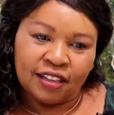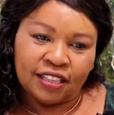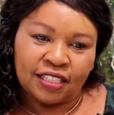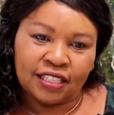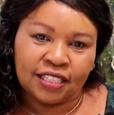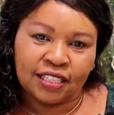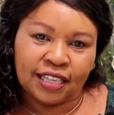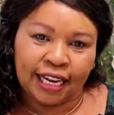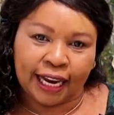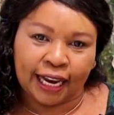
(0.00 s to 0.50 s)

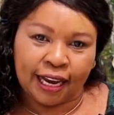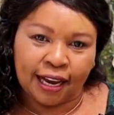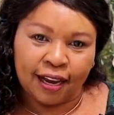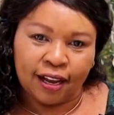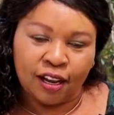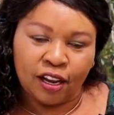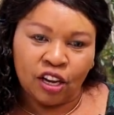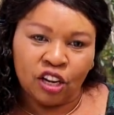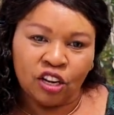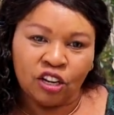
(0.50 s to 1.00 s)
stick
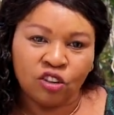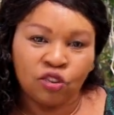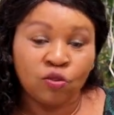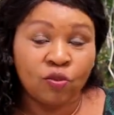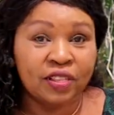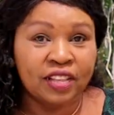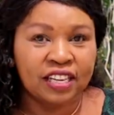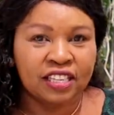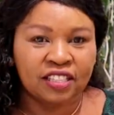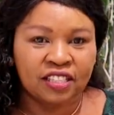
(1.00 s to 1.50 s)

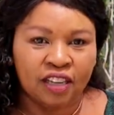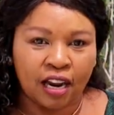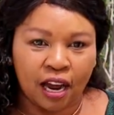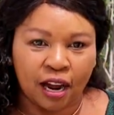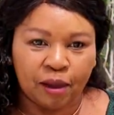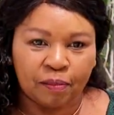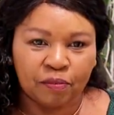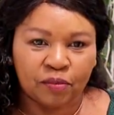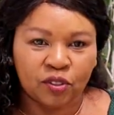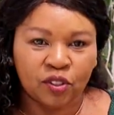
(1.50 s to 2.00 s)
to the
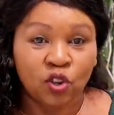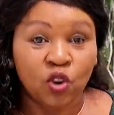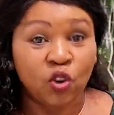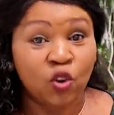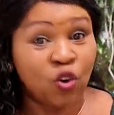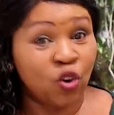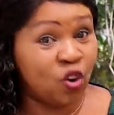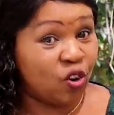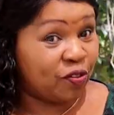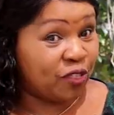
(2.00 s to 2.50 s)
terms
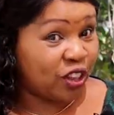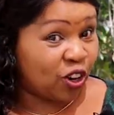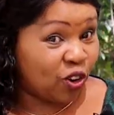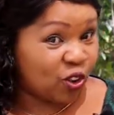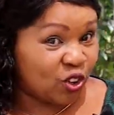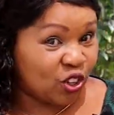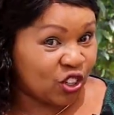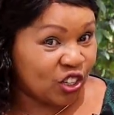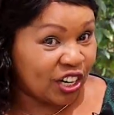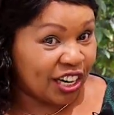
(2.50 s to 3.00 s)
of the
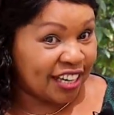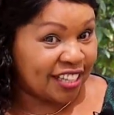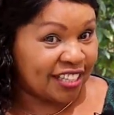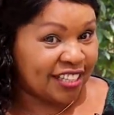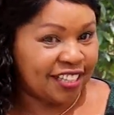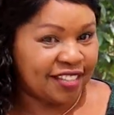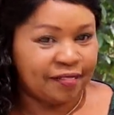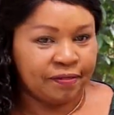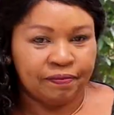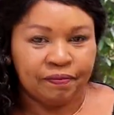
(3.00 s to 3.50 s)
contract.